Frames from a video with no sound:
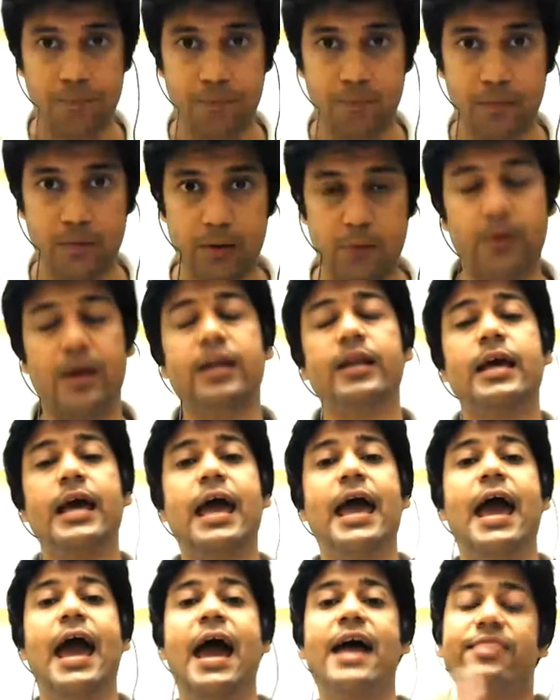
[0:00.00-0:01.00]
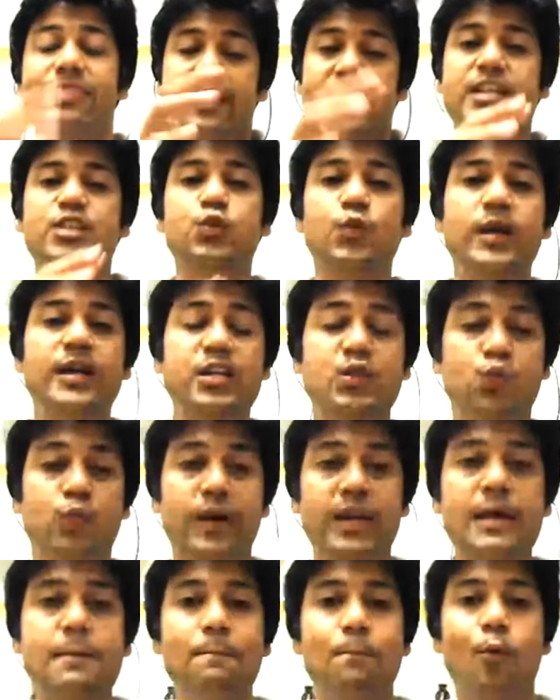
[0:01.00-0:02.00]
right? And that's why it is very
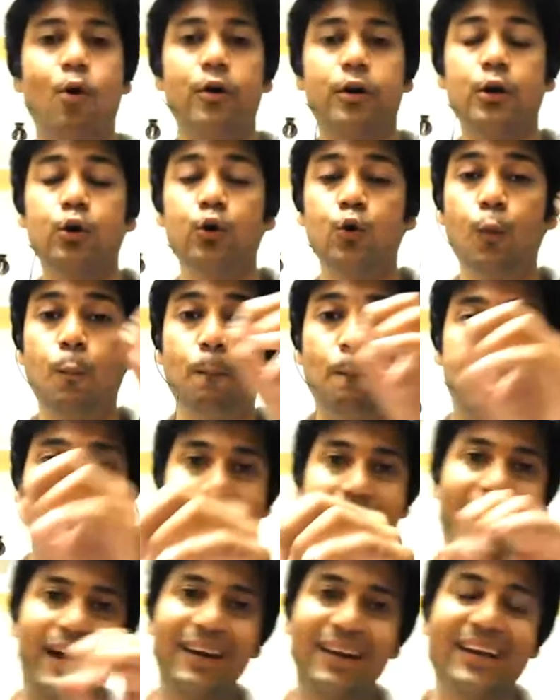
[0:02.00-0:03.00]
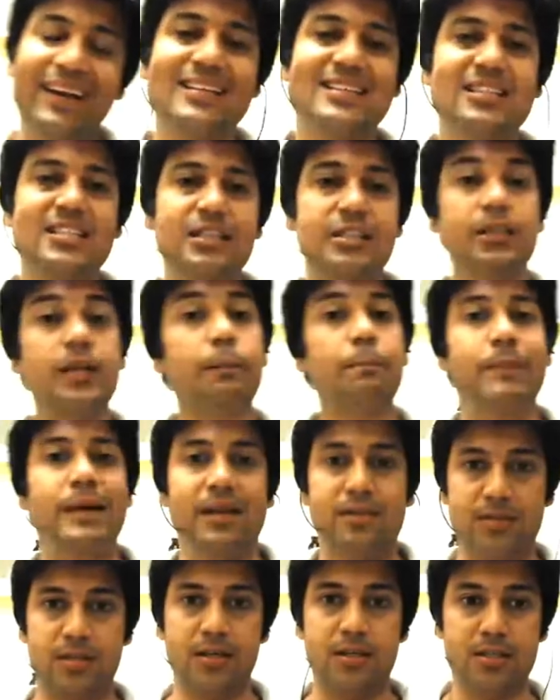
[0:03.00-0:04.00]
important to practice the
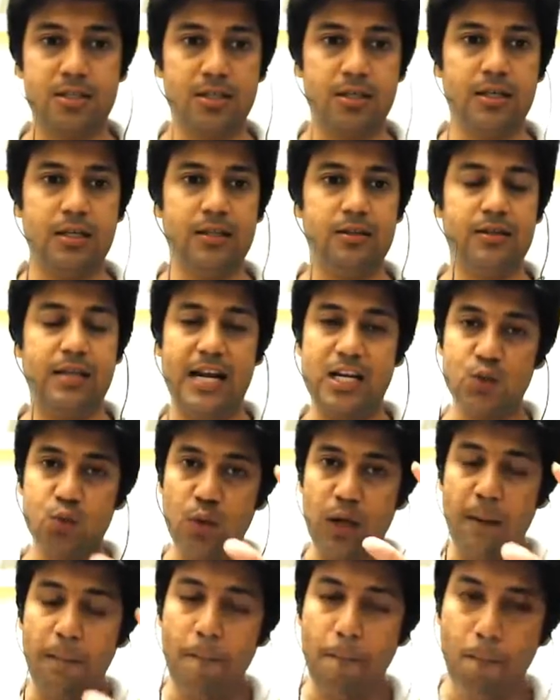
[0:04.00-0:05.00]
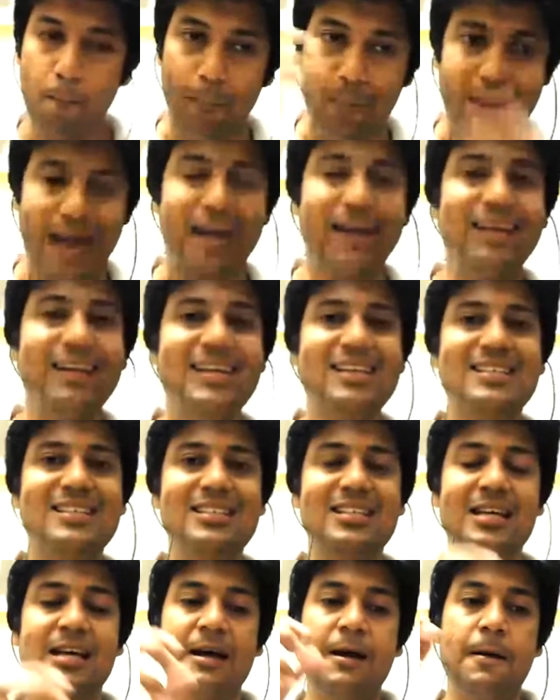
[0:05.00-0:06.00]
basics. That's why practice
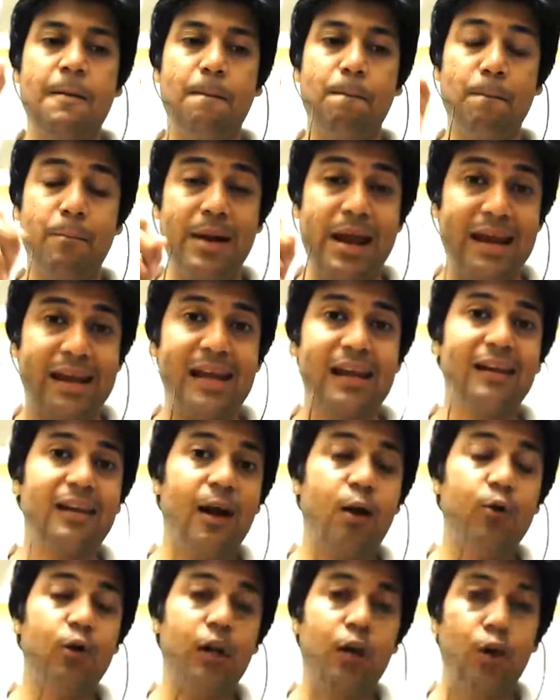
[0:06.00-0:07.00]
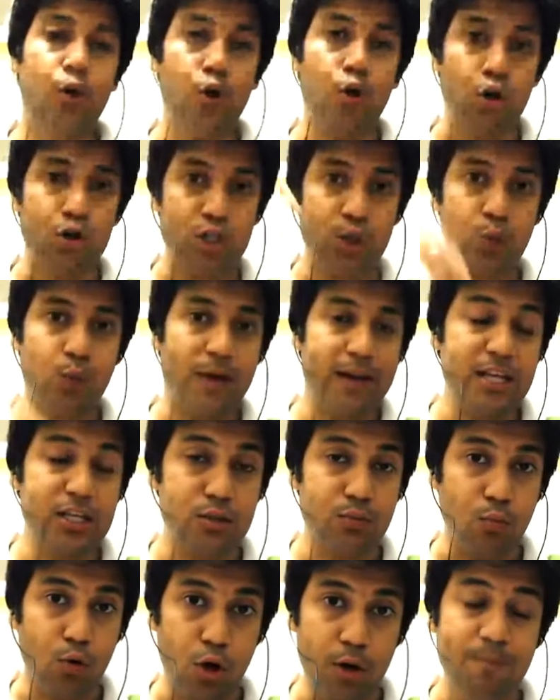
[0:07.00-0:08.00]
breaking down the logic very
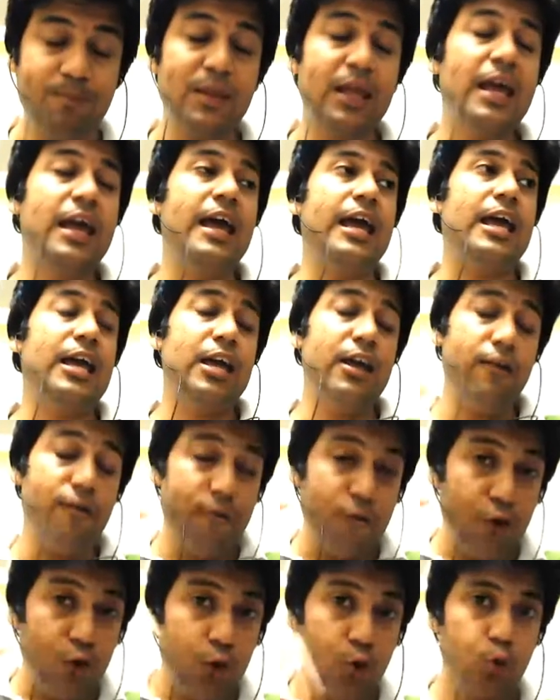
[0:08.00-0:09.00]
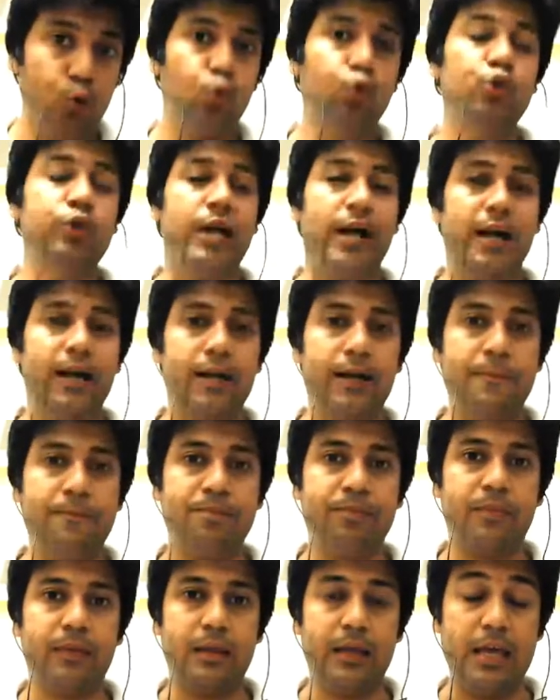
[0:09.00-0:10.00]
small. If you do that,
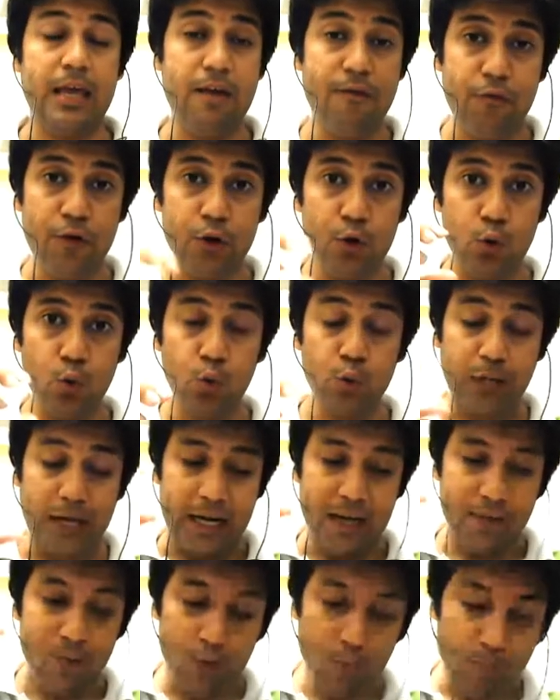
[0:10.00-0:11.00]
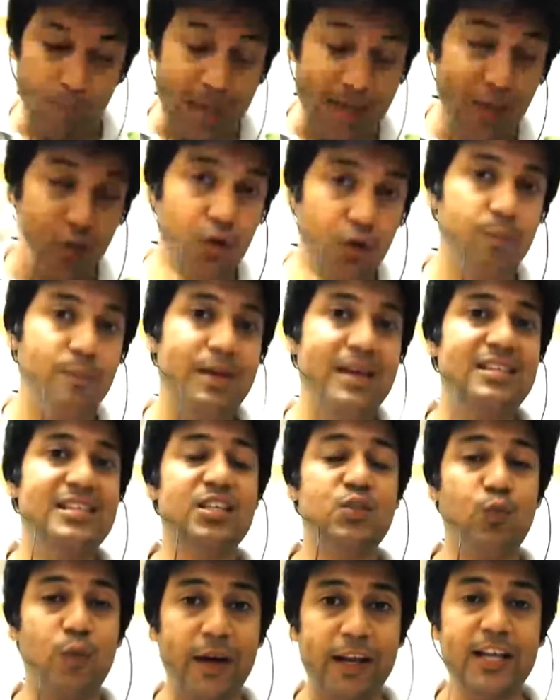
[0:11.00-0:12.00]
if you make your basics
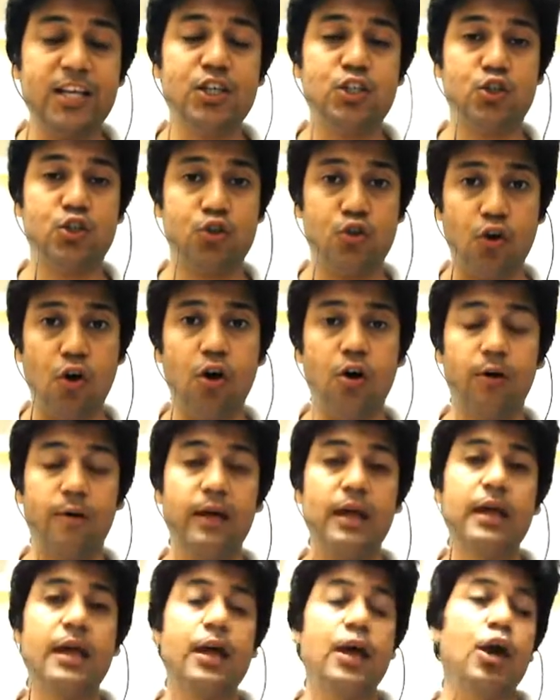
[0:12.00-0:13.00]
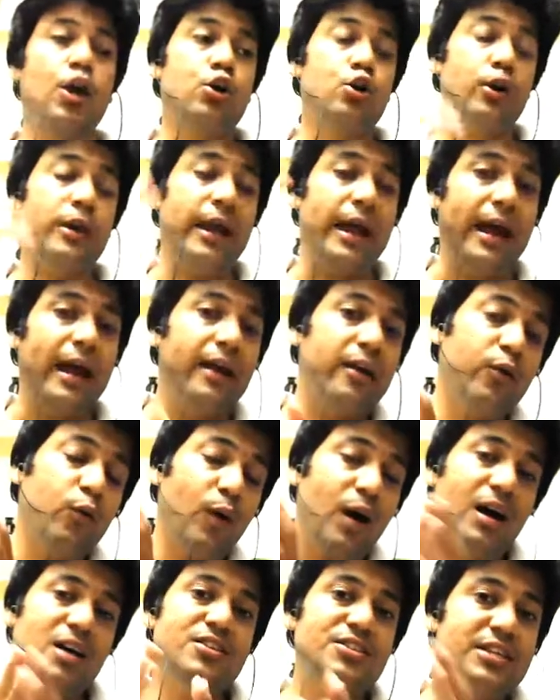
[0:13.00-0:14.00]
very strong, your
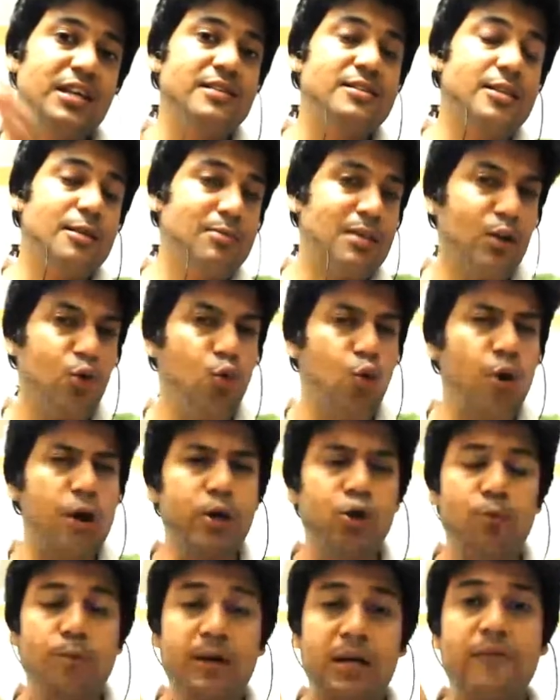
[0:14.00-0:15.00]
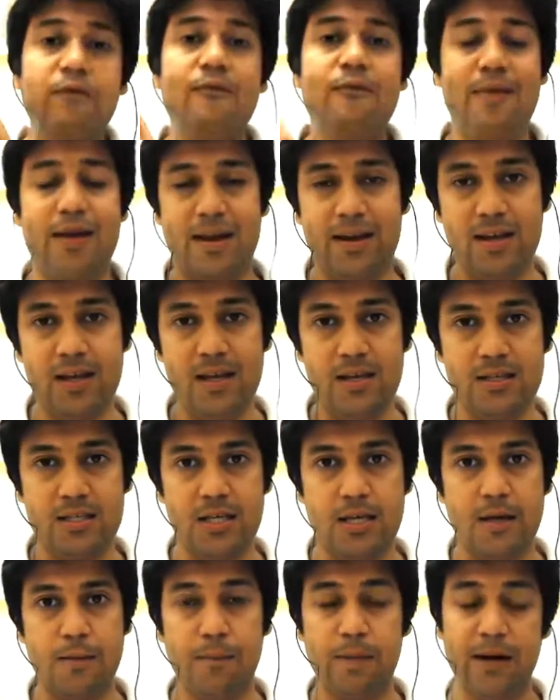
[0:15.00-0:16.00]
advanced concepts are going to become very easy.
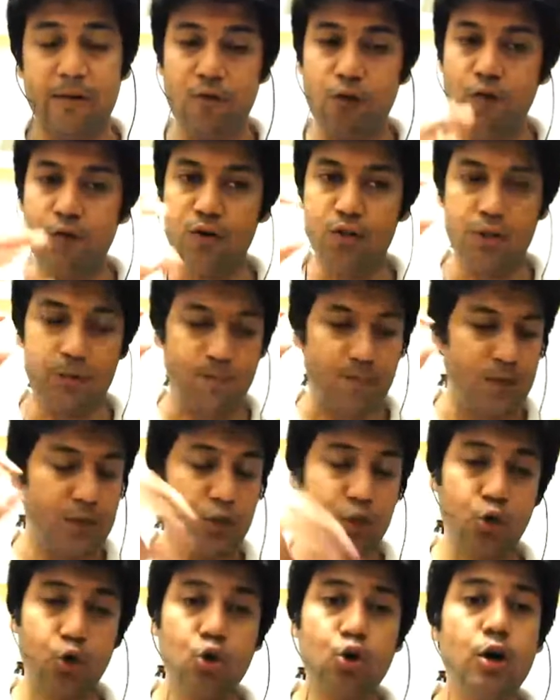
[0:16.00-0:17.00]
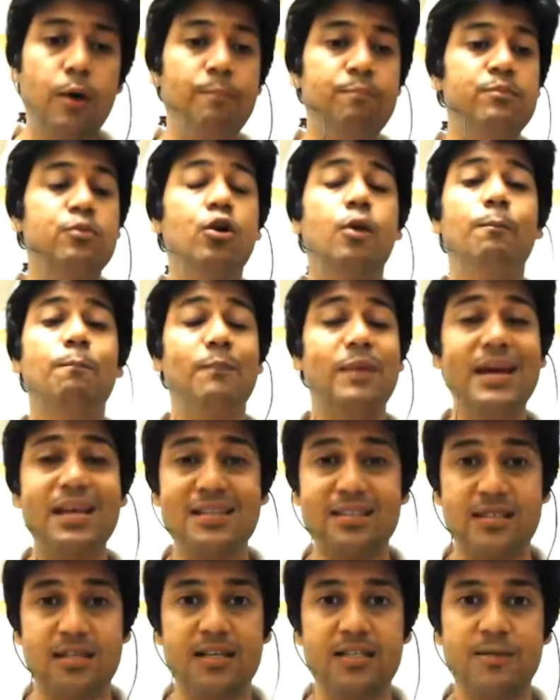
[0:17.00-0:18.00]
But if you screw up your
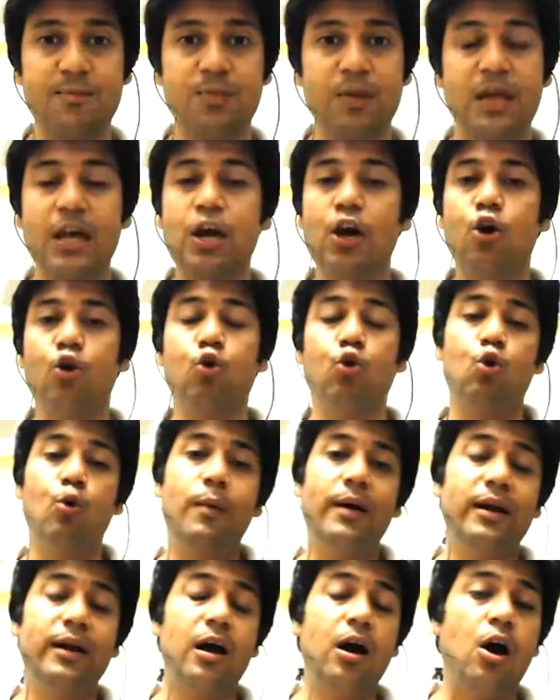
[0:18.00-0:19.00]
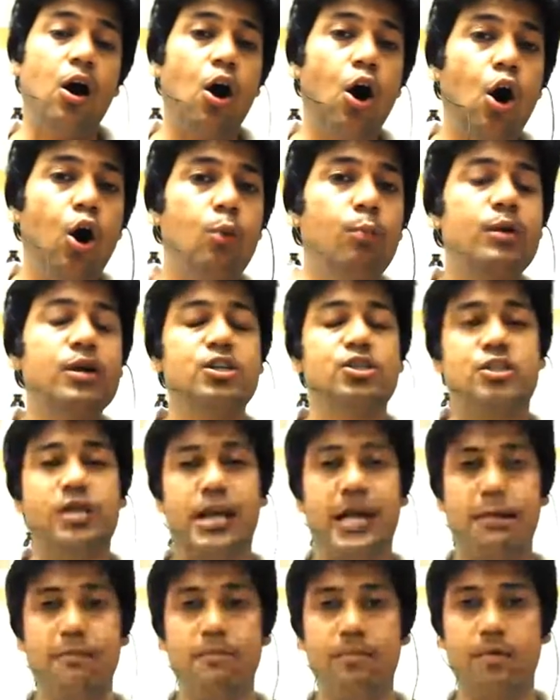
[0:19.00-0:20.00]
basics, no matter how much
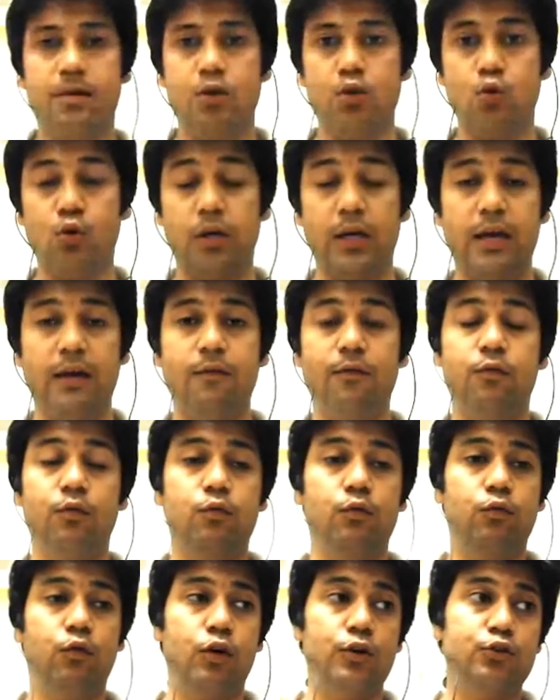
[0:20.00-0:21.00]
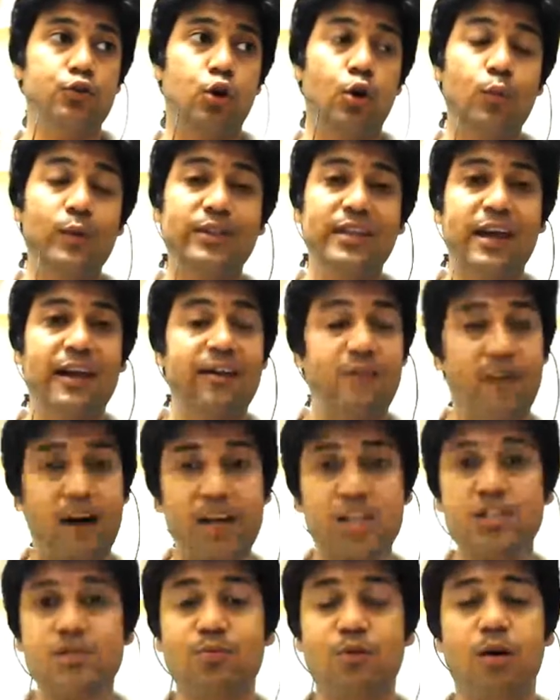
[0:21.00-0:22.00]
time you give for solving the advanced
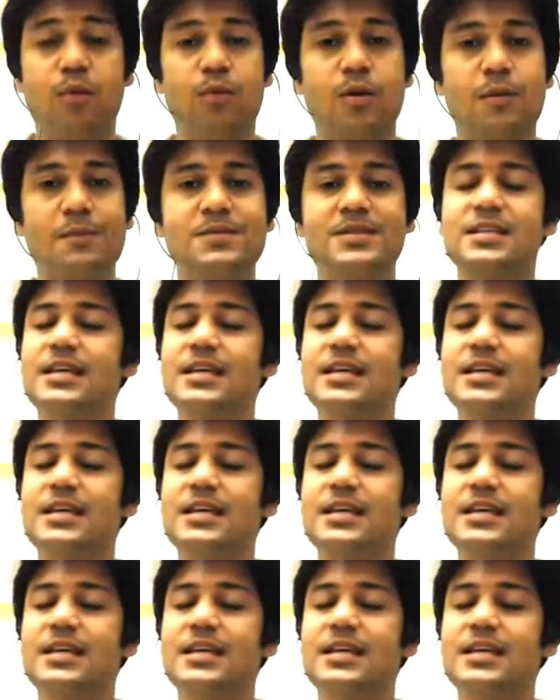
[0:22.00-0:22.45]
problems,